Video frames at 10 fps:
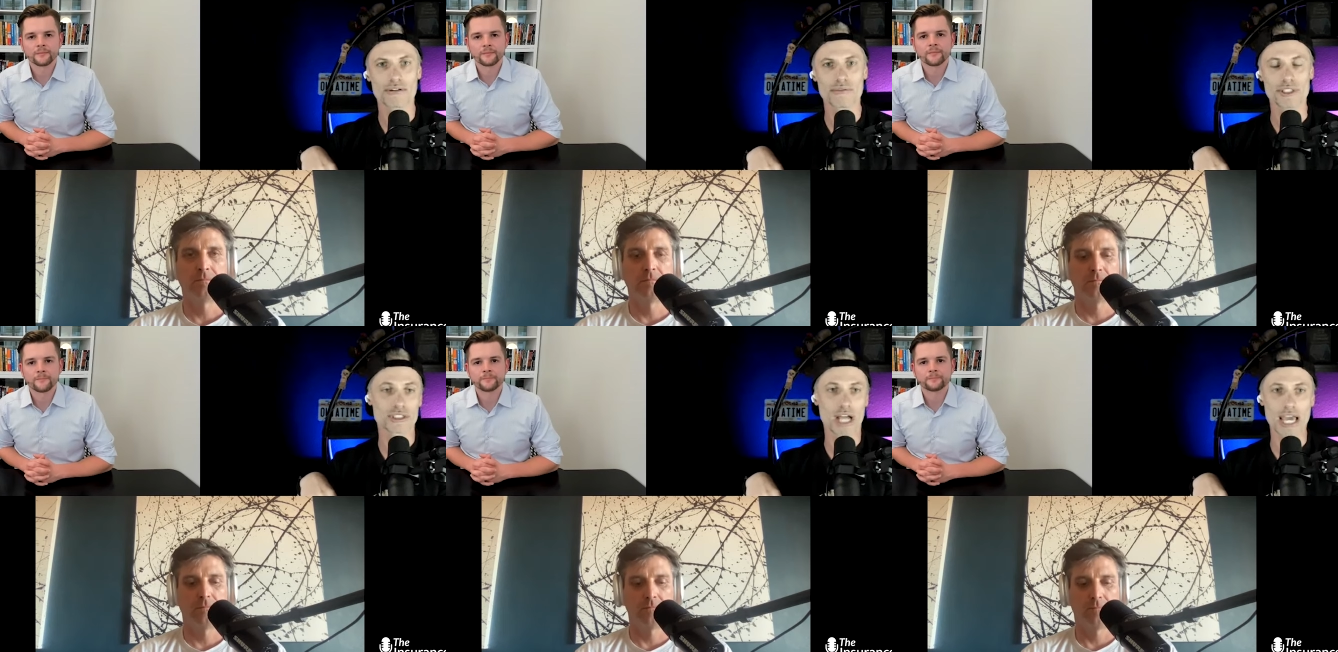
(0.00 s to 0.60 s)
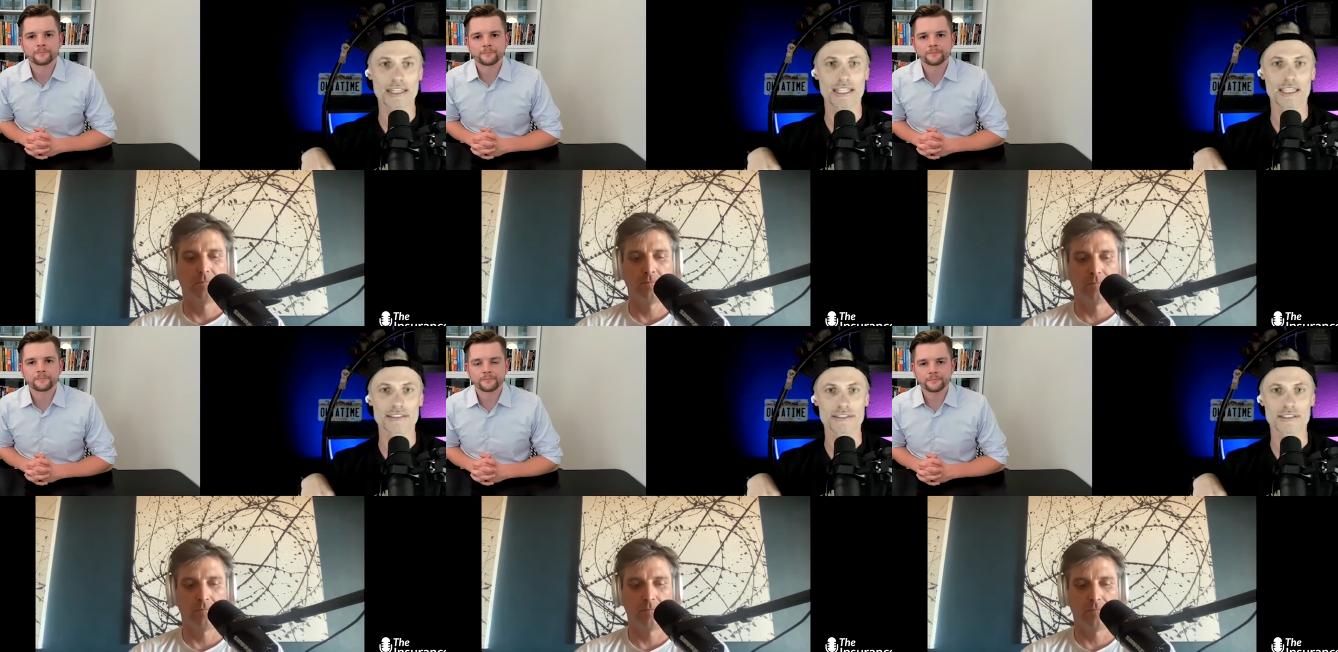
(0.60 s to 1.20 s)
Speaker 1: which I think
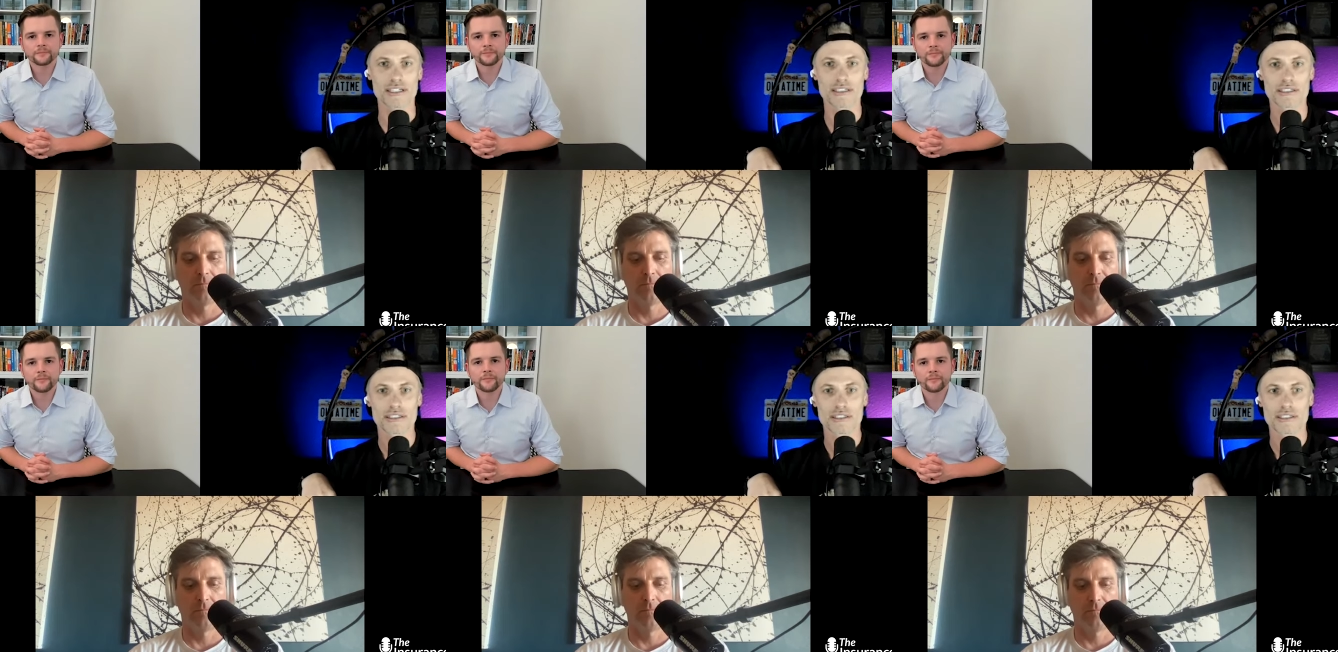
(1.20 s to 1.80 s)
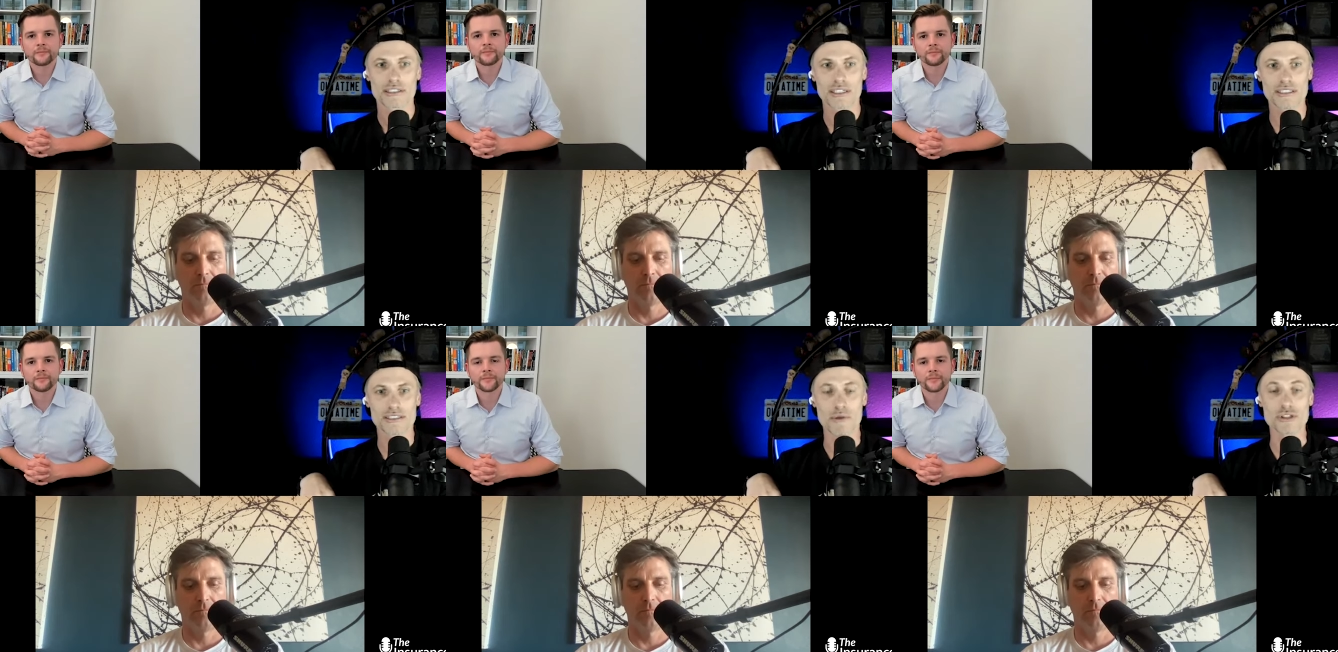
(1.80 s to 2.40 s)
is the
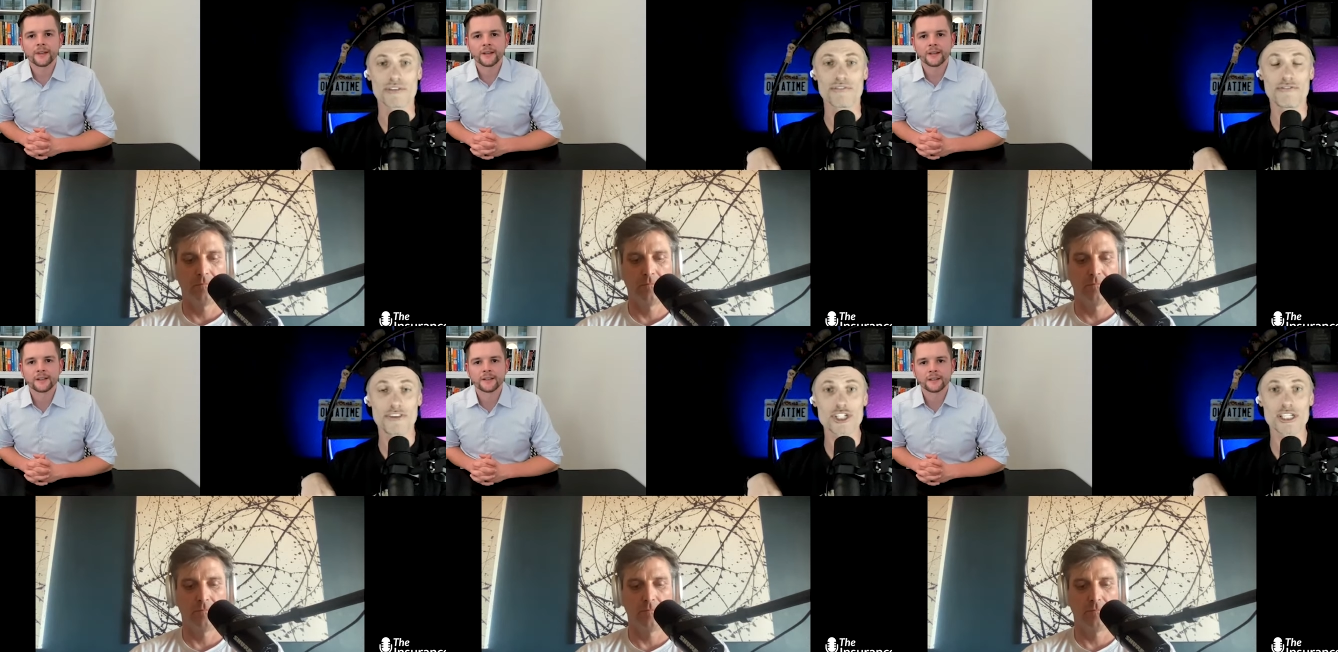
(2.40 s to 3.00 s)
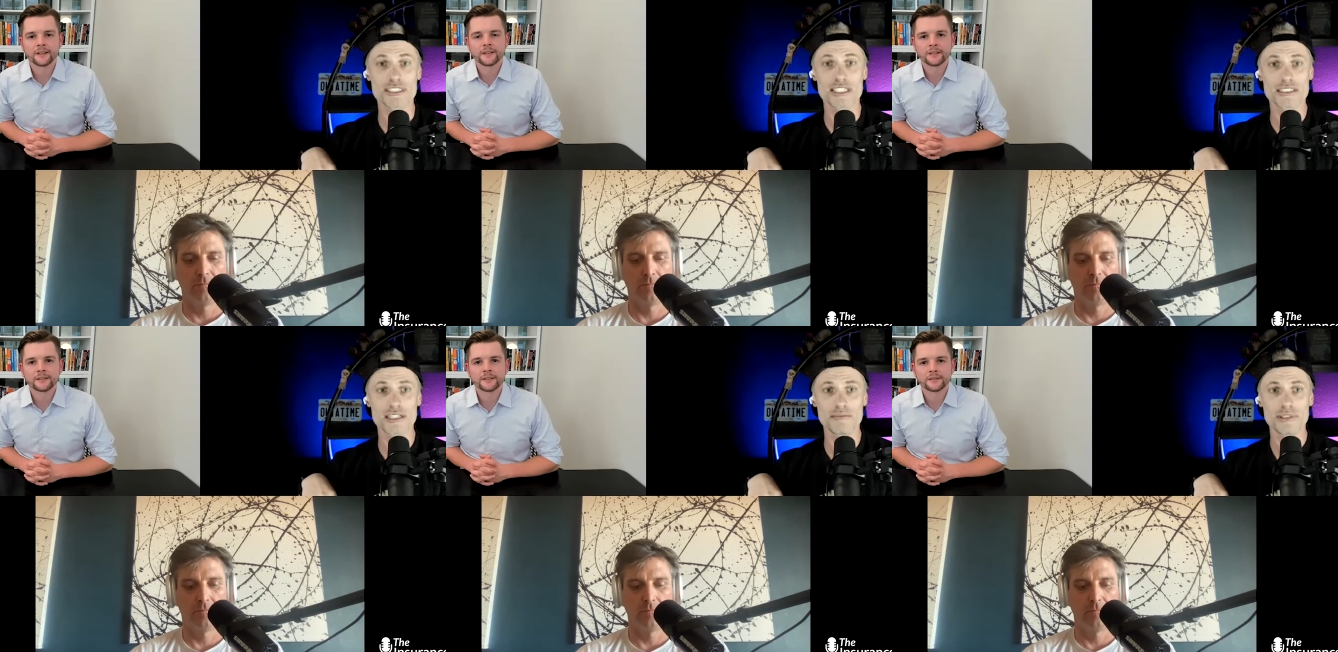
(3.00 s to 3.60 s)
is the most efficient
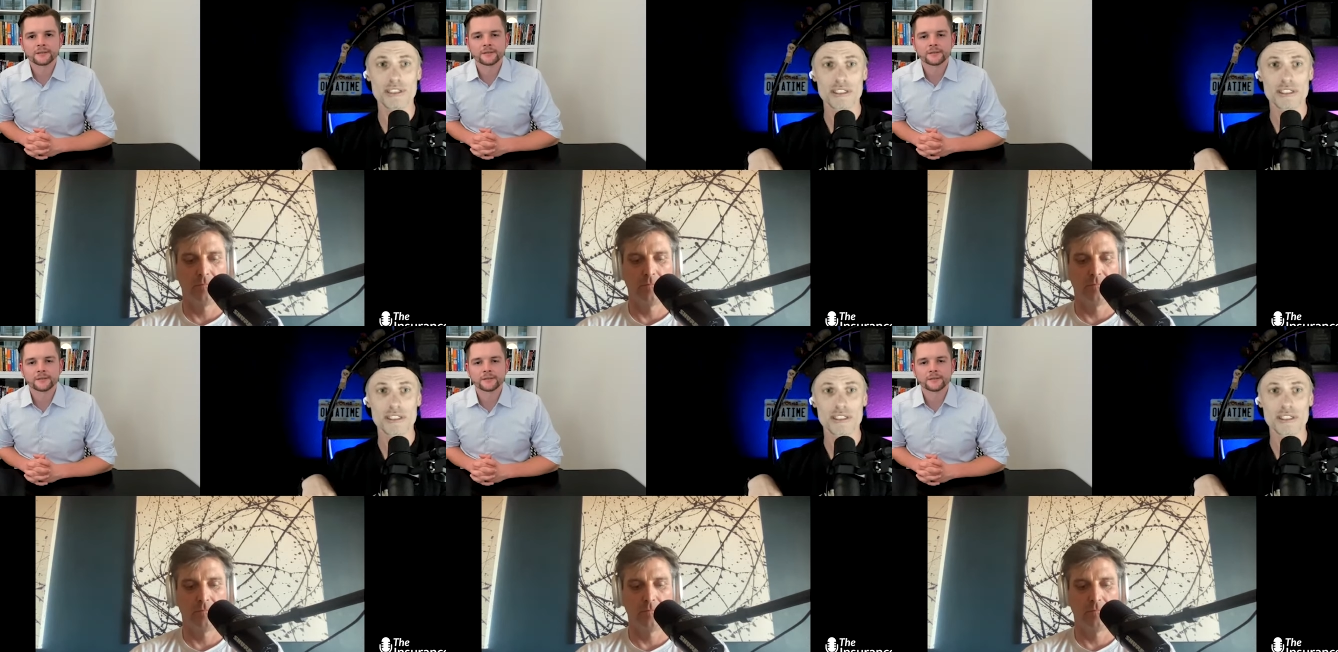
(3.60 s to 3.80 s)
system.